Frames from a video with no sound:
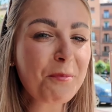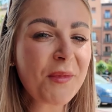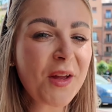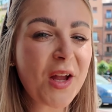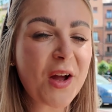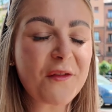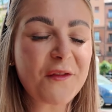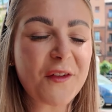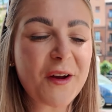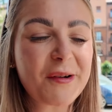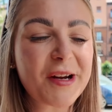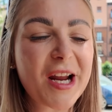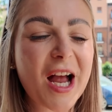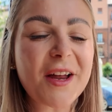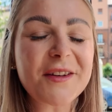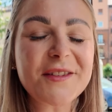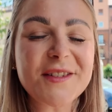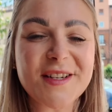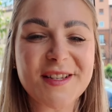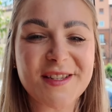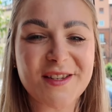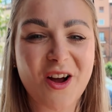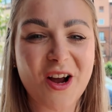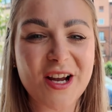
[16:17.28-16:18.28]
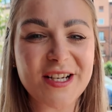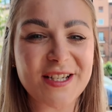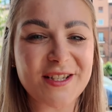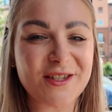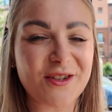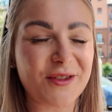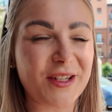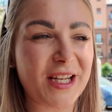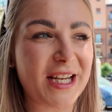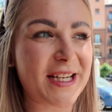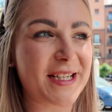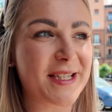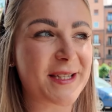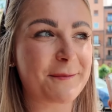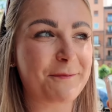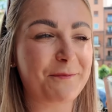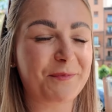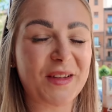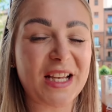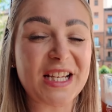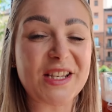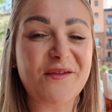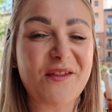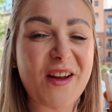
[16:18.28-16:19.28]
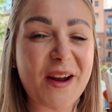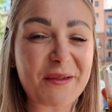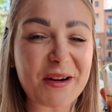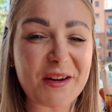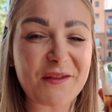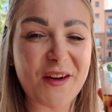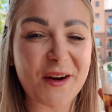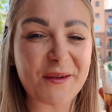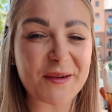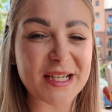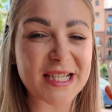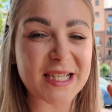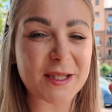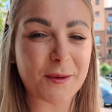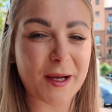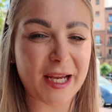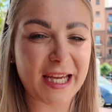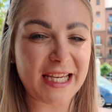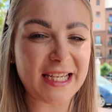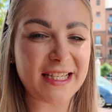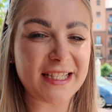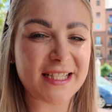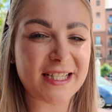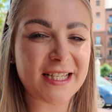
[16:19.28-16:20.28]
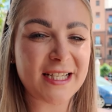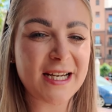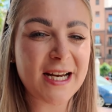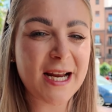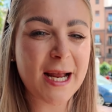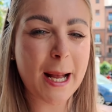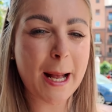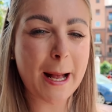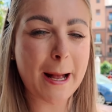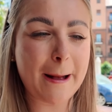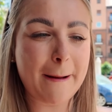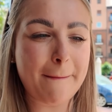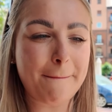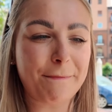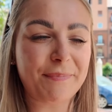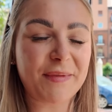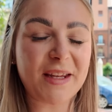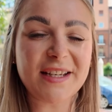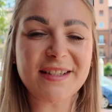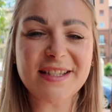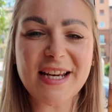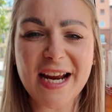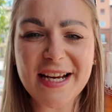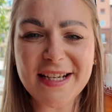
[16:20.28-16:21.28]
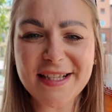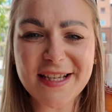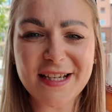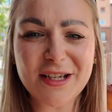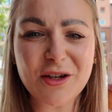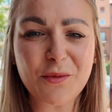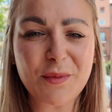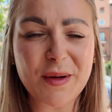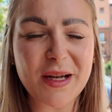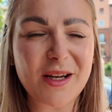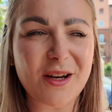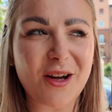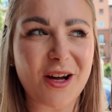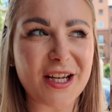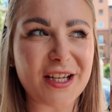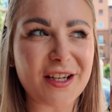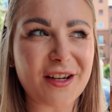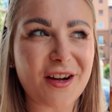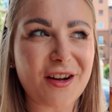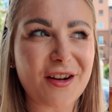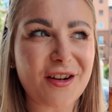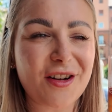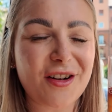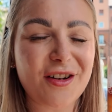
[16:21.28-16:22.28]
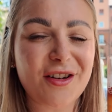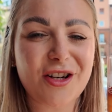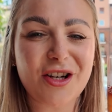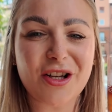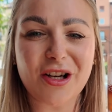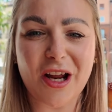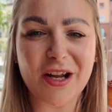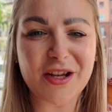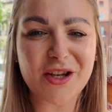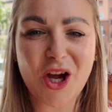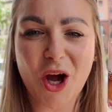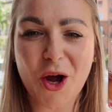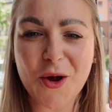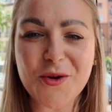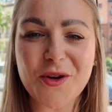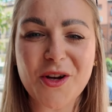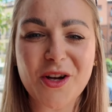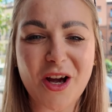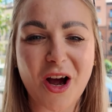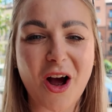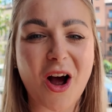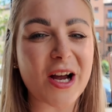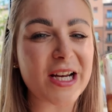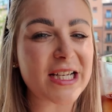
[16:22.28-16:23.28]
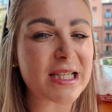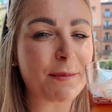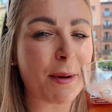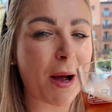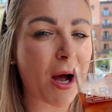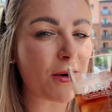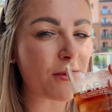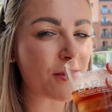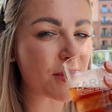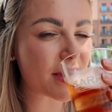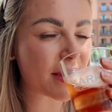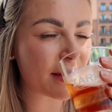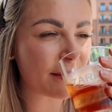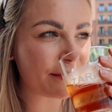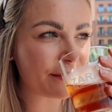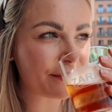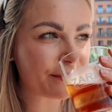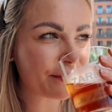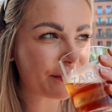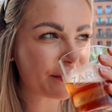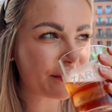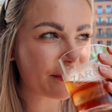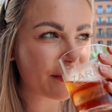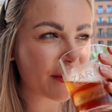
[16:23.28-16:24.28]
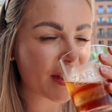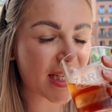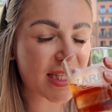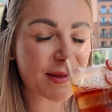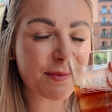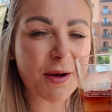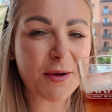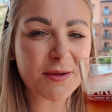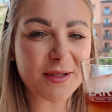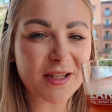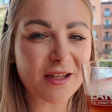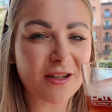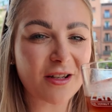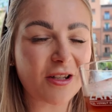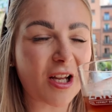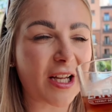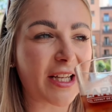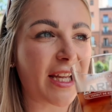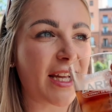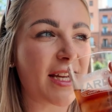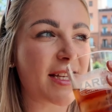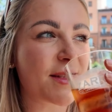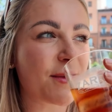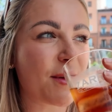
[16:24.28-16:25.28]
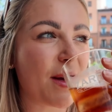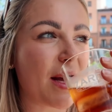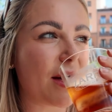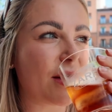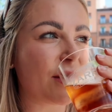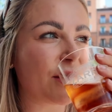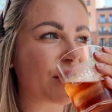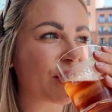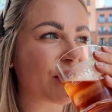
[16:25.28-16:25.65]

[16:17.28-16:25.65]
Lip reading: I'm very undecided on this. It's very, very sweet. It tastes a little bit like Coke ice poles. It smells a lot like it as well.